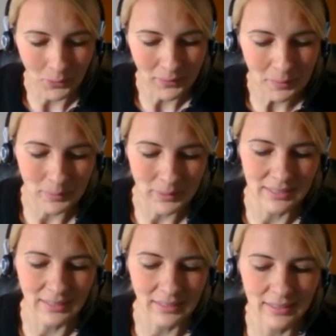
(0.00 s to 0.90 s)
course,
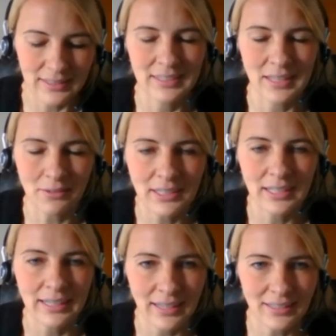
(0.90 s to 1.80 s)
but it is
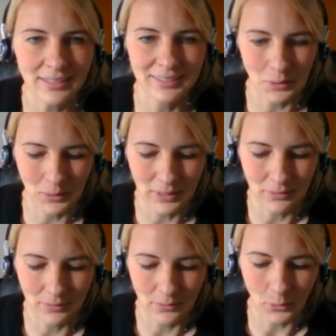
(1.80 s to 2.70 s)
definitely necessary
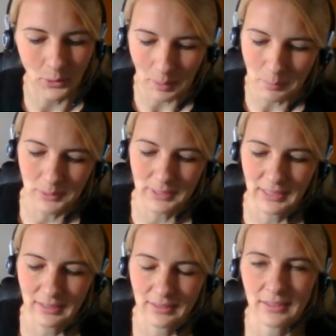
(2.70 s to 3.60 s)
for a
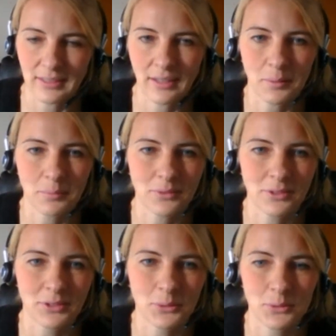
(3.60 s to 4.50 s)
company
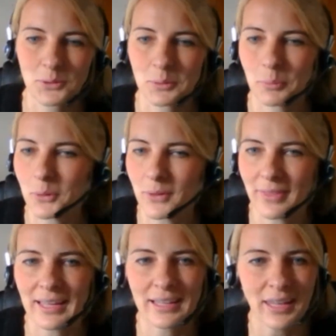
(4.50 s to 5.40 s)
to support
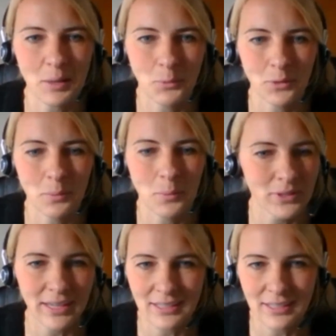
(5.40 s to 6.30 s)
their claim with more
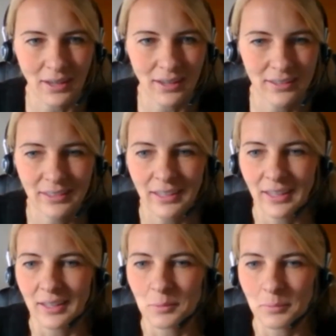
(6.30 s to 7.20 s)
data,
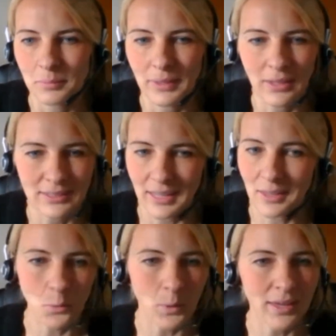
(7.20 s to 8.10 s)
because
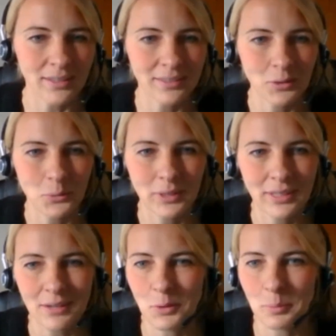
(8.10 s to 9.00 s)
otherwise you will
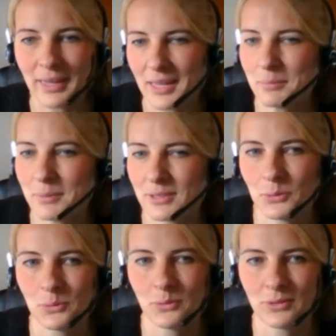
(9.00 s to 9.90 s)
never be able
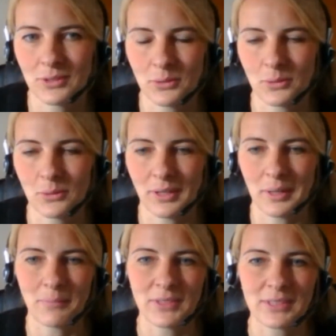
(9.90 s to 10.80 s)
to
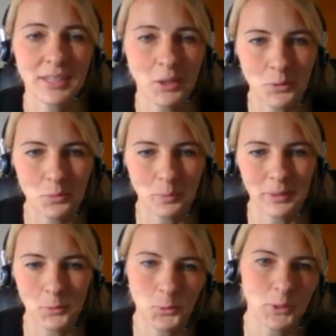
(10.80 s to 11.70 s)
distinguish
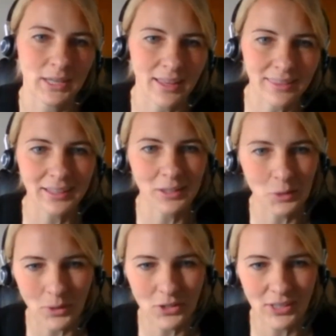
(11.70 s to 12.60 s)
between
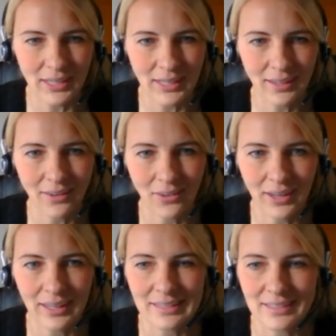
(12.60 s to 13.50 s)
ethical washing
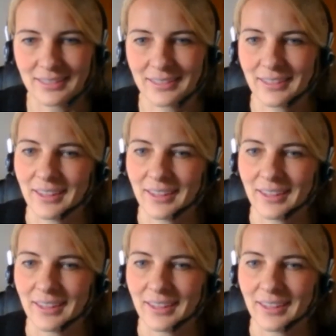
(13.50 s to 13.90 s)
and